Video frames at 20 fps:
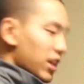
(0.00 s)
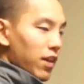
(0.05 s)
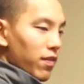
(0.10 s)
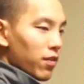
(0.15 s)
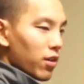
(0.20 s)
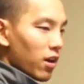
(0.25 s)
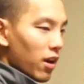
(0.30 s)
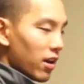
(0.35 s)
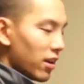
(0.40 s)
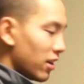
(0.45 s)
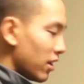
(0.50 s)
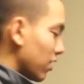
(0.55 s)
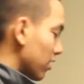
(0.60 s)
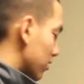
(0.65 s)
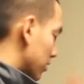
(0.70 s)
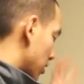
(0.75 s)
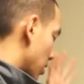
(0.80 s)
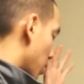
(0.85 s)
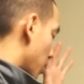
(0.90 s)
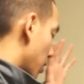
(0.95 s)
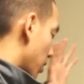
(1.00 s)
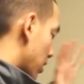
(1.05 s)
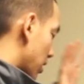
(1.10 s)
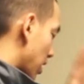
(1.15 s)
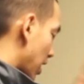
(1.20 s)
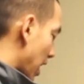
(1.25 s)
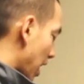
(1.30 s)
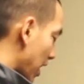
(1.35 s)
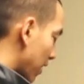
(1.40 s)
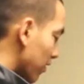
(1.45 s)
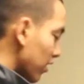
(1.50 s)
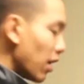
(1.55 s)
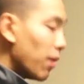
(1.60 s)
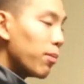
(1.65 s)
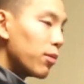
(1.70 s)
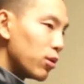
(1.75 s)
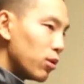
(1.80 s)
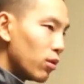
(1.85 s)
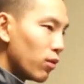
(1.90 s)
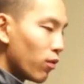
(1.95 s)
to give you an idea, so, and then I have a
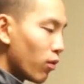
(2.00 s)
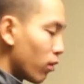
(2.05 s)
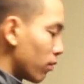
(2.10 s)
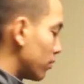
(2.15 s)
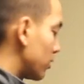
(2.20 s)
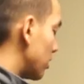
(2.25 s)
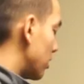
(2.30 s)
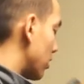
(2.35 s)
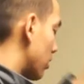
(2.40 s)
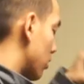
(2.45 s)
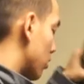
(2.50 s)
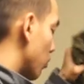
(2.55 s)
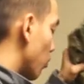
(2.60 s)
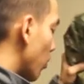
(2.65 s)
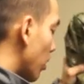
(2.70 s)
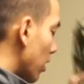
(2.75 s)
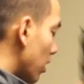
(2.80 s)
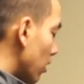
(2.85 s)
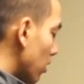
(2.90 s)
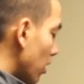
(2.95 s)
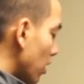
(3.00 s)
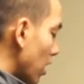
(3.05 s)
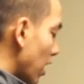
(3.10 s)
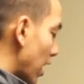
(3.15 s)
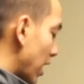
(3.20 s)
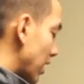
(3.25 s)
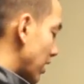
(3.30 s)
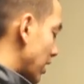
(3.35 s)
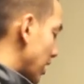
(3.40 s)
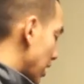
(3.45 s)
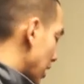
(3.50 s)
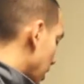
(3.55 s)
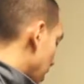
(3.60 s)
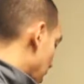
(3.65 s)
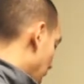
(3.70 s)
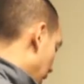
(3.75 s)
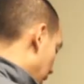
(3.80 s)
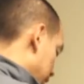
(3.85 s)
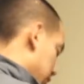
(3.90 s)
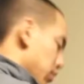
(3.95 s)
couple of uniforms in here as well.
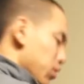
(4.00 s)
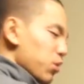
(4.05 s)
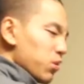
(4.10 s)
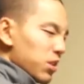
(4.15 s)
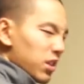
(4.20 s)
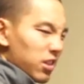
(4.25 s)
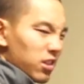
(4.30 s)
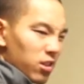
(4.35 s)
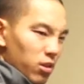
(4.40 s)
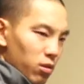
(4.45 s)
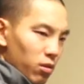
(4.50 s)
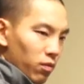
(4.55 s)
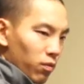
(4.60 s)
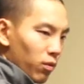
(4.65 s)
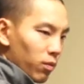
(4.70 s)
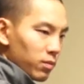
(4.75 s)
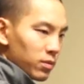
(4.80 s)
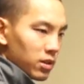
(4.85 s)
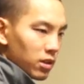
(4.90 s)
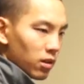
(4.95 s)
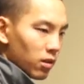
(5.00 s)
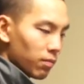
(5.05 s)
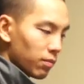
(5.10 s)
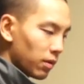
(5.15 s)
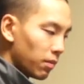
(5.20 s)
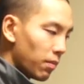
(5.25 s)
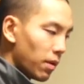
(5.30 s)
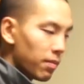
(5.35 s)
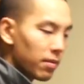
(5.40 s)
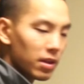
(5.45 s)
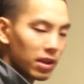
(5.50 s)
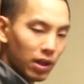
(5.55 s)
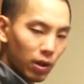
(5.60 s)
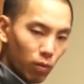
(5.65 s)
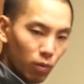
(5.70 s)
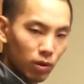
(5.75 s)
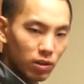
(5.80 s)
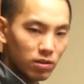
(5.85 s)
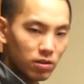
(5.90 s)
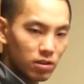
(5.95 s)
Ideally, I have two sets of uniforms in here, but maybe like
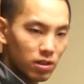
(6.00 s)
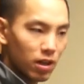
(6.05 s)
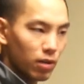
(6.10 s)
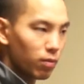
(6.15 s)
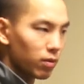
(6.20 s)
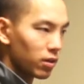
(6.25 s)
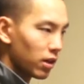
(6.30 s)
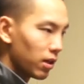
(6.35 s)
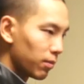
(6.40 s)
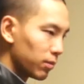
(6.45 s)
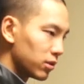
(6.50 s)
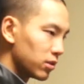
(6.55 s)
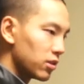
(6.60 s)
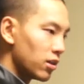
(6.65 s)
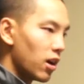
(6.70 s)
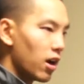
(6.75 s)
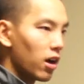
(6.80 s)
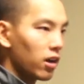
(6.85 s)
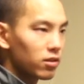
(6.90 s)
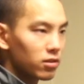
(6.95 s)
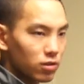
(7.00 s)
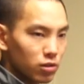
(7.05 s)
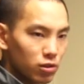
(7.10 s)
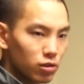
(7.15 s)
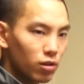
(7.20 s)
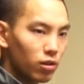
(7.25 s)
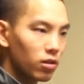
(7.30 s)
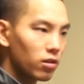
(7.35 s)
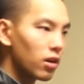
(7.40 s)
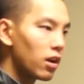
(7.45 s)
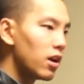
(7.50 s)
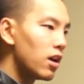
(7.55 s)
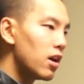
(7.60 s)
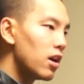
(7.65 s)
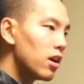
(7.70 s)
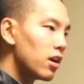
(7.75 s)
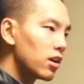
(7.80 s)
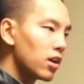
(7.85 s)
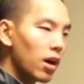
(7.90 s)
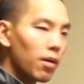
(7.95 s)
one set with socks, shirt,
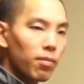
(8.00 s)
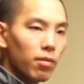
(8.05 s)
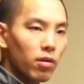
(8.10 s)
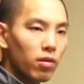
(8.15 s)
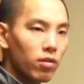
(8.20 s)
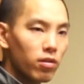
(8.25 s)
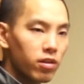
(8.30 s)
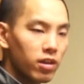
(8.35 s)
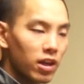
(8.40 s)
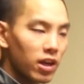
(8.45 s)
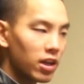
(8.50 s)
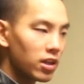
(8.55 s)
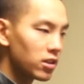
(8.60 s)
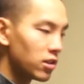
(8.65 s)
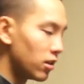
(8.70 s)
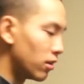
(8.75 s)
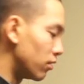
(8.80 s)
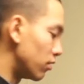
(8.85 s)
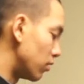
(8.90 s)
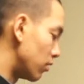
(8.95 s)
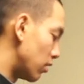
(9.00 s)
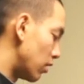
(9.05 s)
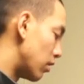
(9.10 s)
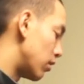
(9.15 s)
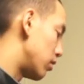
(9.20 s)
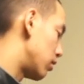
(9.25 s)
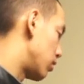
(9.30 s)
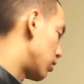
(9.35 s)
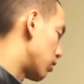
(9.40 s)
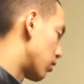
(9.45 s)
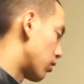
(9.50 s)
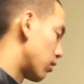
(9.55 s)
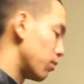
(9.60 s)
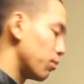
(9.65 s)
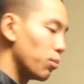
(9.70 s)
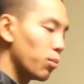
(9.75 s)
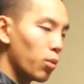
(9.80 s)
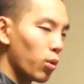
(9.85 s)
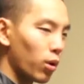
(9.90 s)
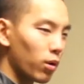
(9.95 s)
a couple of things, you know, in your
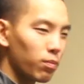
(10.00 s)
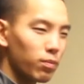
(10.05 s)
more